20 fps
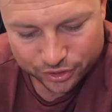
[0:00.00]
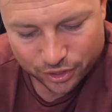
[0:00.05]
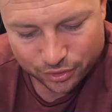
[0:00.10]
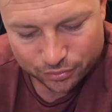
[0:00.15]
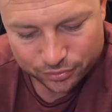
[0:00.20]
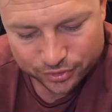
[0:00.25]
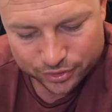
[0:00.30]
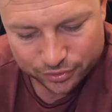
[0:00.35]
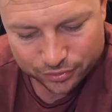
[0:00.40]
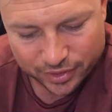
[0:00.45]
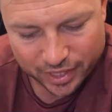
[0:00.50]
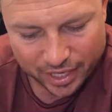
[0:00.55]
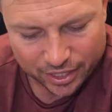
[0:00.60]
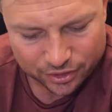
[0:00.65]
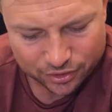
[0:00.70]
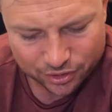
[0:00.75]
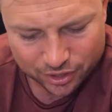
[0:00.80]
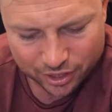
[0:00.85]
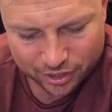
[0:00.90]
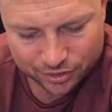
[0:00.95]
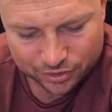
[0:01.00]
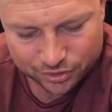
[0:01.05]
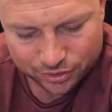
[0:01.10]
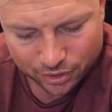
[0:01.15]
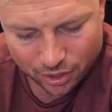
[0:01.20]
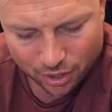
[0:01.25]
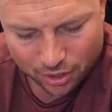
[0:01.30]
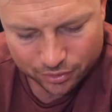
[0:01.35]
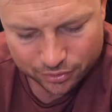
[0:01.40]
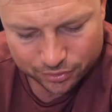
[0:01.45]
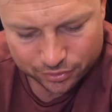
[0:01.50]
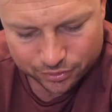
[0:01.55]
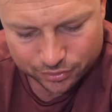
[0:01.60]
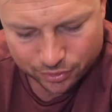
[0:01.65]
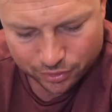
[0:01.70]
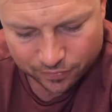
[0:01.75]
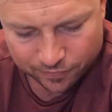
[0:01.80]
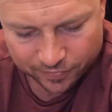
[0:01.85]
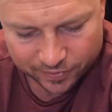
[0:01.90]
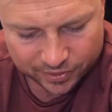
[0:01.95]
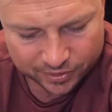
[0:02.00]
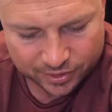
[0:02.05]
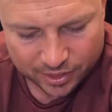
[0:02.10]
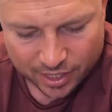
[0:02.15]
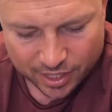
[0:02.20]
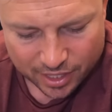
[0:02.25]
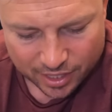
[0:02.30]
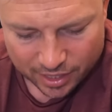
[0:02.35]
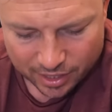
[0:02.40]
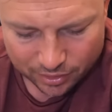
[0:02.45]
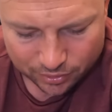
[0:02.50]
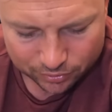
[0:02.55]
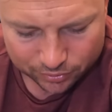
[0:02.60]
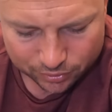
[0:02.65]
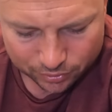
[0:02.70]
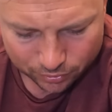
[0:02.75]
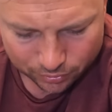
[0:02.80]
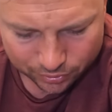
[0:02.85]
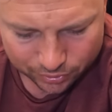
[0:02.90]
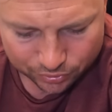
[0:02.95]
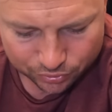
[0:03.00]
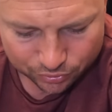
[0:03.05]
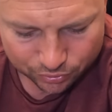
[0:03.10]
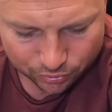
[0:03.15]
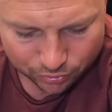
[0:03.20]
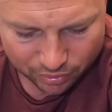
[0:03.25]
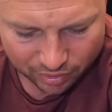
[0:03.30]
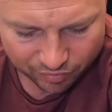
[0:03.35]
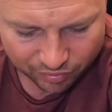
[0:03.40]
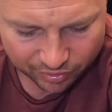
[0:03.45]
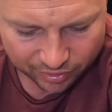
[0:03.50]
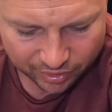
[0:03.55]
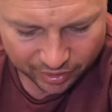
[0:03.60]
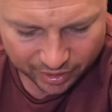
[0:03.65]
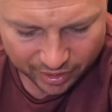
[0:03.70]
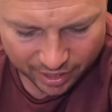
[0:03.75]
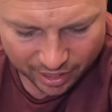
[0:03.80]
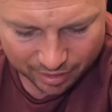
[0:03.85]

don't do that. You're going to scar the surface. It'll totally screw everything